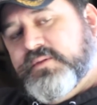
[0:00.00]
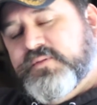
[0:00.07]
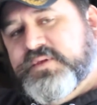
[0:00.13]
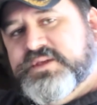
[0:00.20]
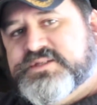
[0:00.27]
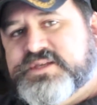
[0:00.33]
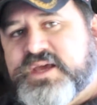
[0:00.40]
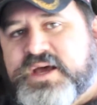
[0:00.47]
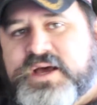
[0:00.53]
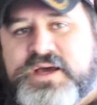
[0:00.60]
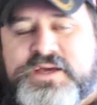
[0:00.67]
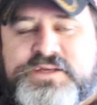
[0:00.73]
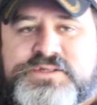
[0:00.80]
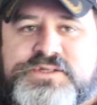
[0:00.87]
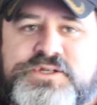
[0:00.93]
this
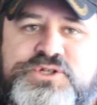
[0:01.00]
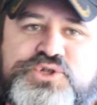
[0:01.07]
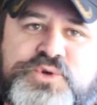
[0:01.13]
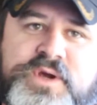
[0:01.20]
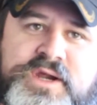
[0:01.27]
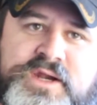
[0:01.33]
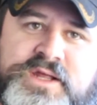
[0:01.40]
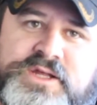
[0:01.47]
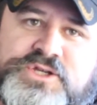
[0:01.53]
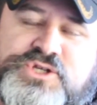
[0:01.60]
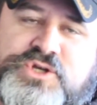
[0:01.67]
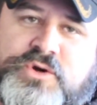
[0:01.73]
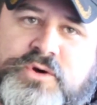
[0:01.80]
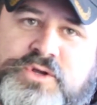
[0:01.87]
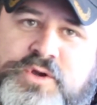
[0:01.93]
guy's
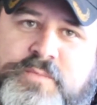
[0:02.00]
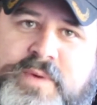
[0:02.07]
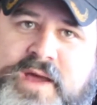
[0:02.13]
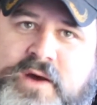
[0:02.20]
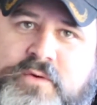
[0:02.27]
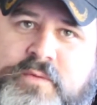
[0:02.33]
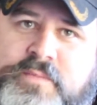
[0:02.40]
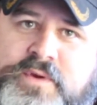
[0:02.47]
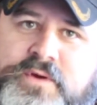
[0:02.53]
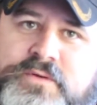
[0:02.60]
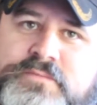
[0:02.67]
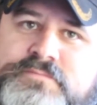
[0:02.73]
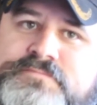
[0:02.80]
drainage on your power bill.